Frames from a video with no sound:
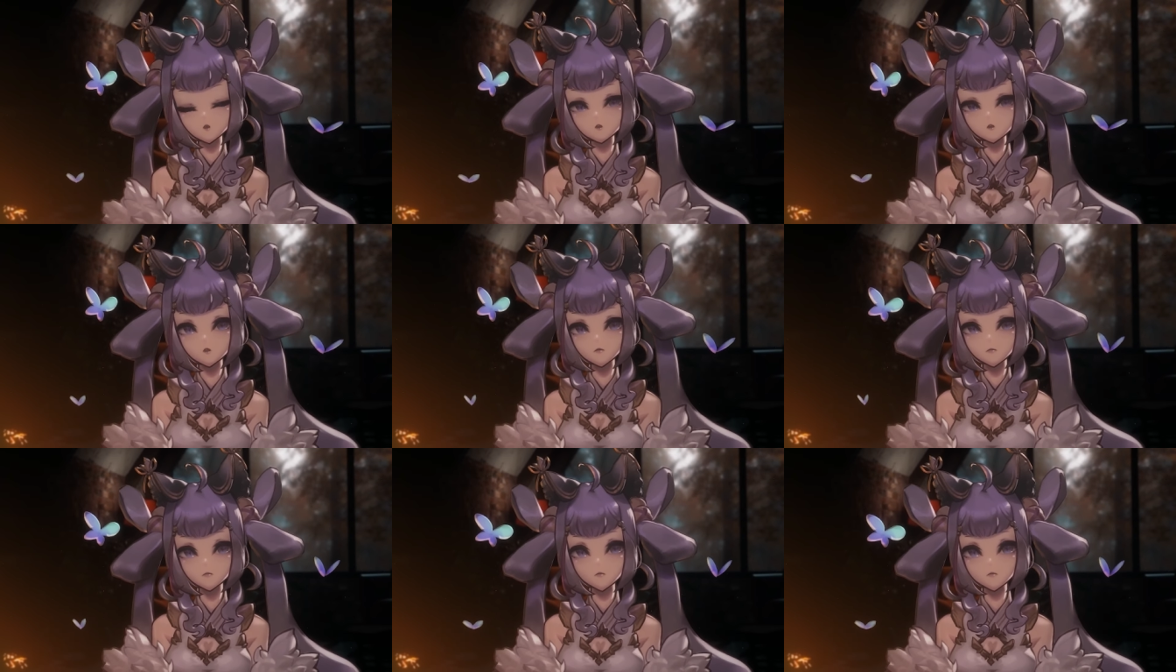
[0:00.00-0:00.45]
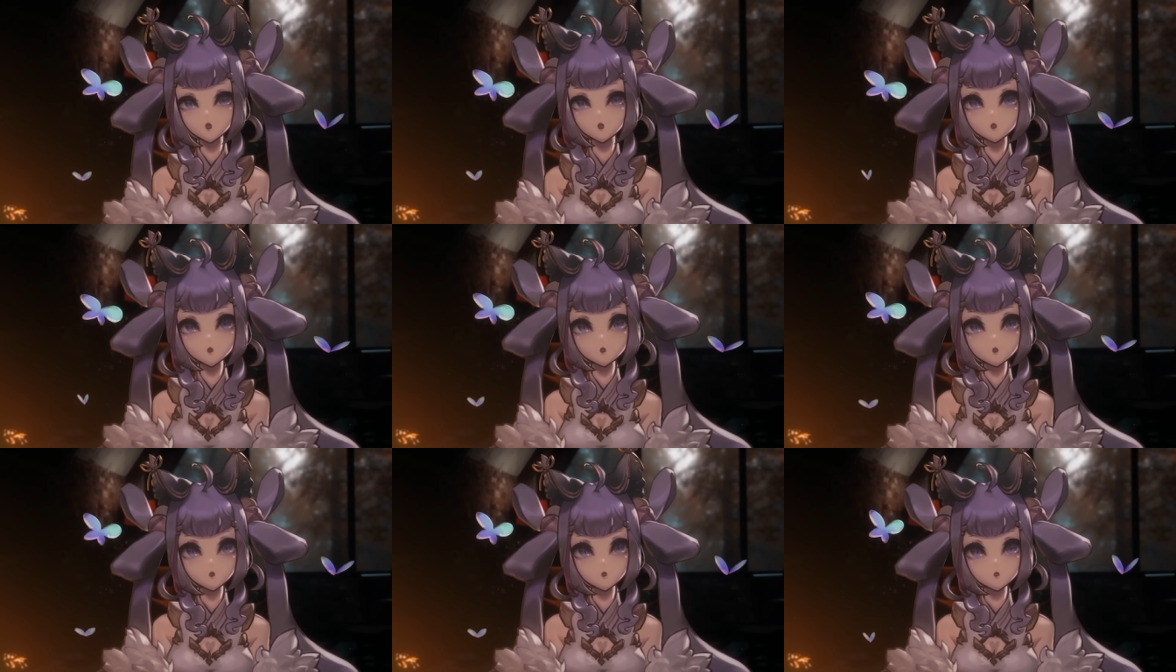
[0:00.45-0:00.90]
But
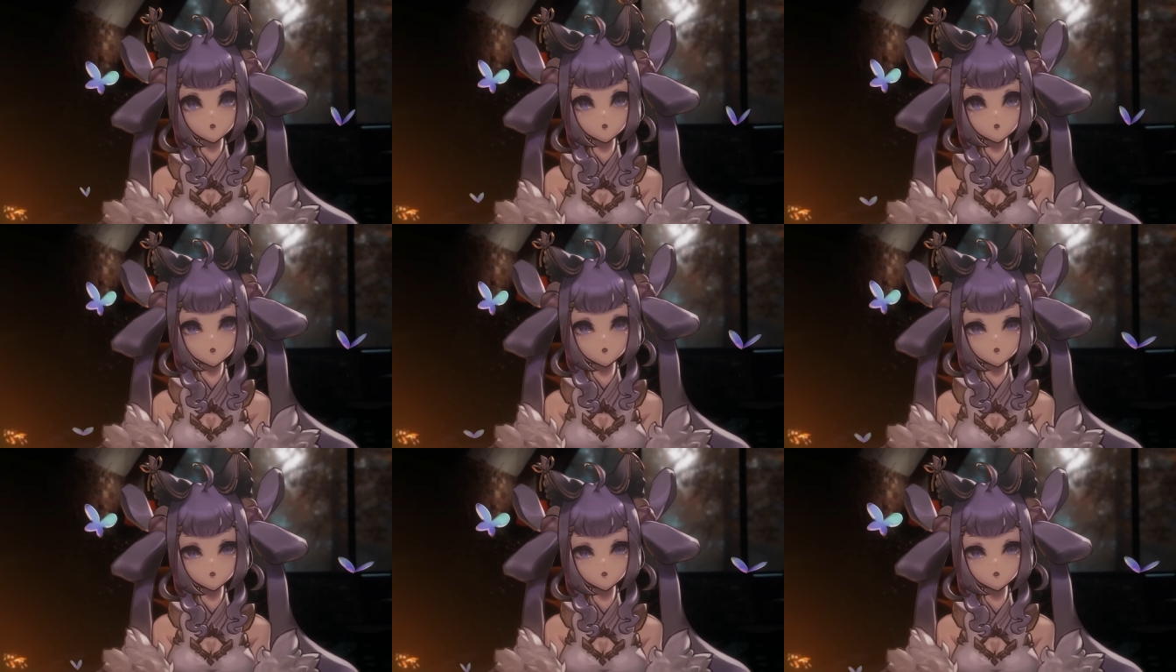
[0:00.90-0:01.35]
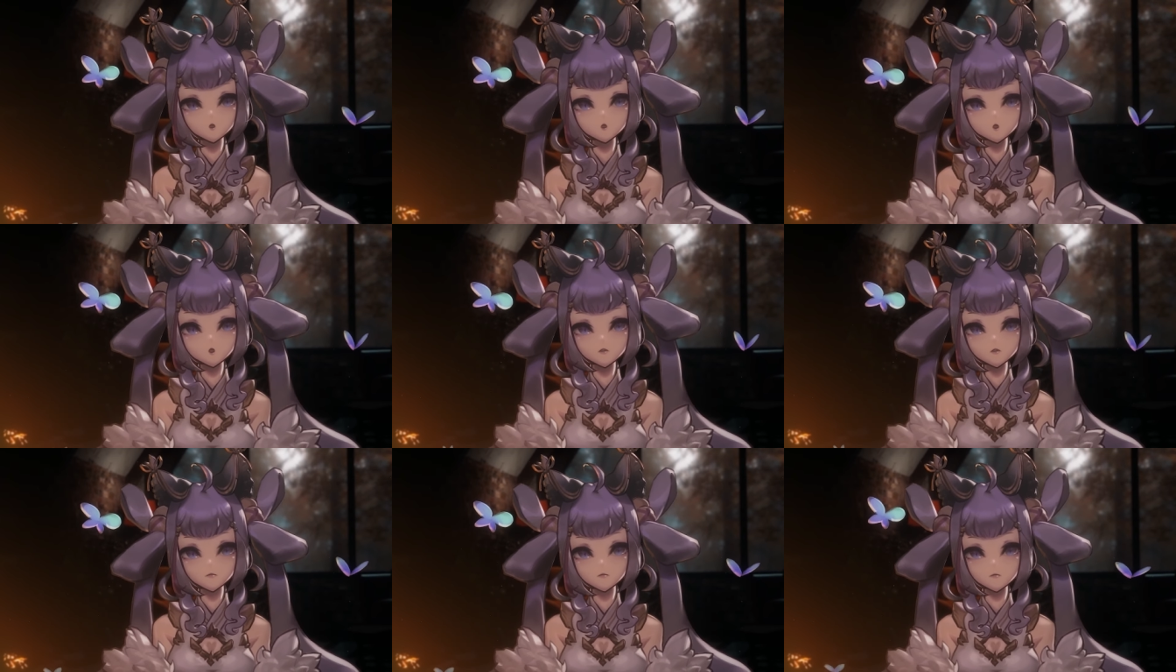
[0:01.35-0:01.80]

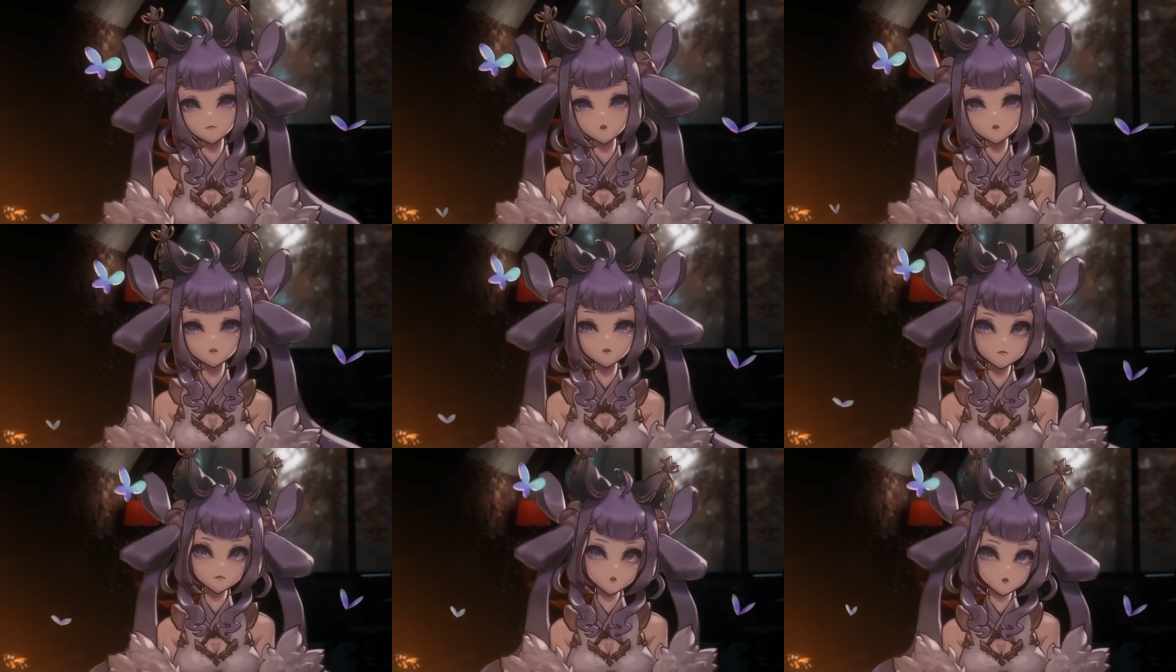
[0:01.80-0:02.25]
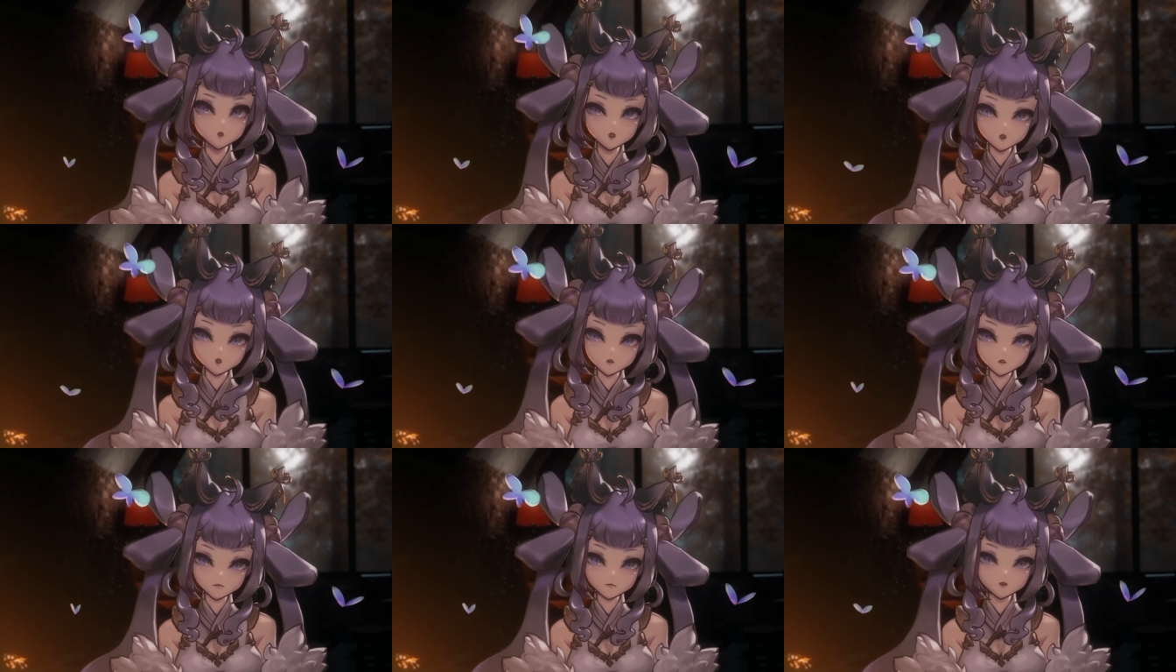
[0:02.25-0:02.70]
we don't need to
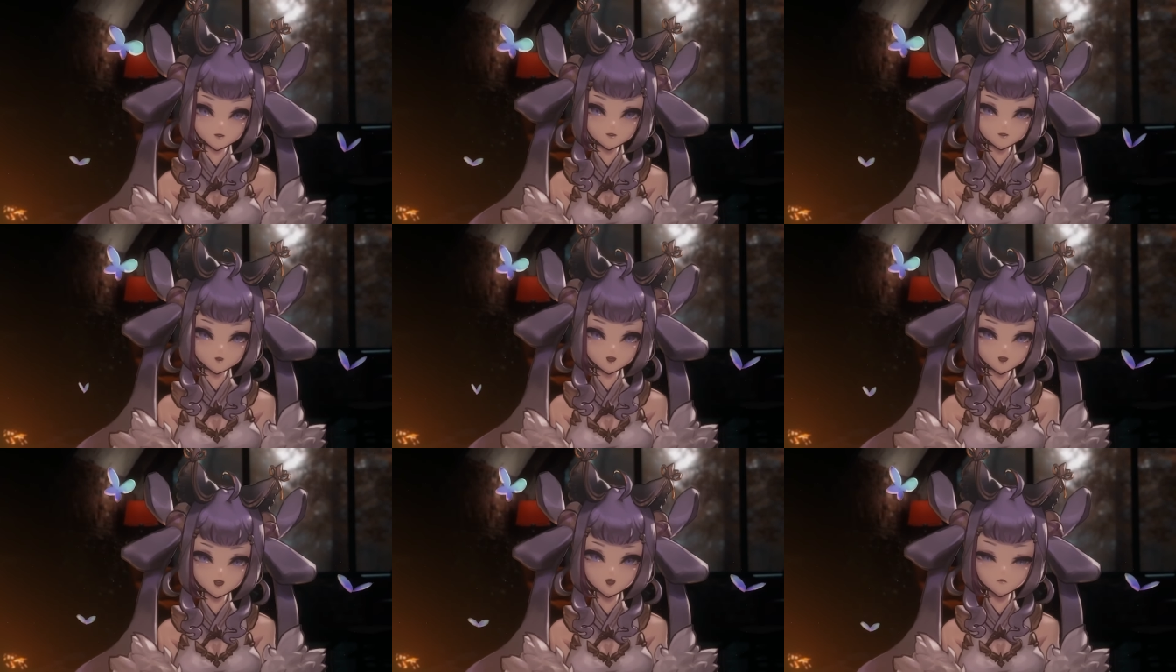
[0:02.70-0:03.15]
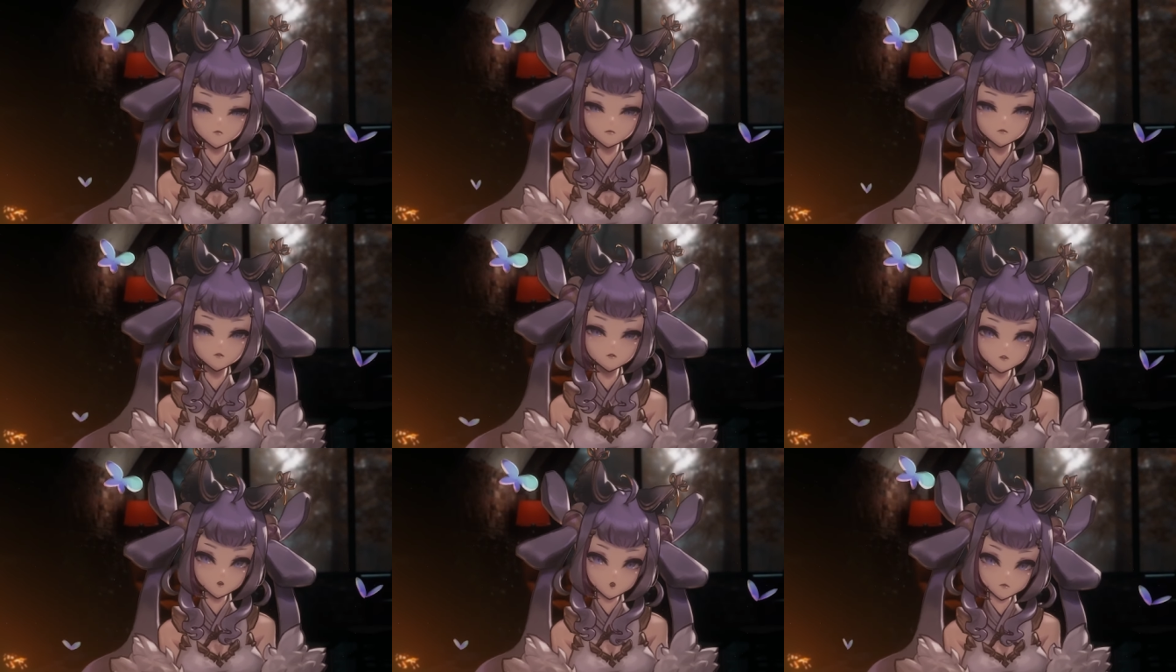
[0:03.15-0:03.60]
spend hours
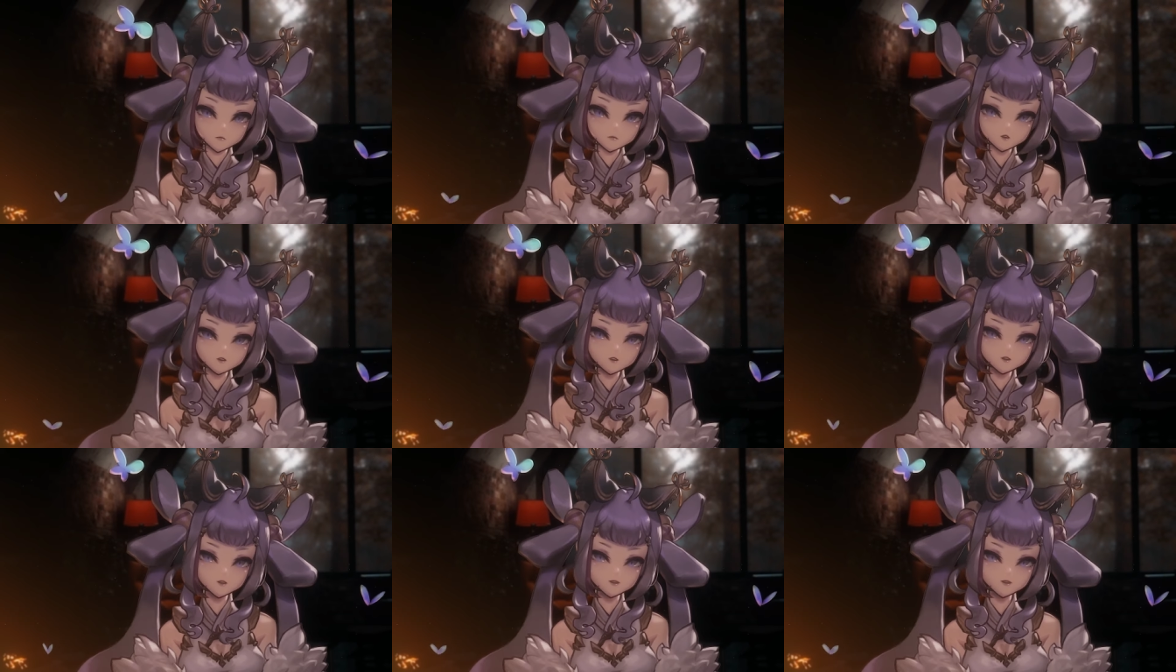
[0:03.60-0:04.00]
doing it,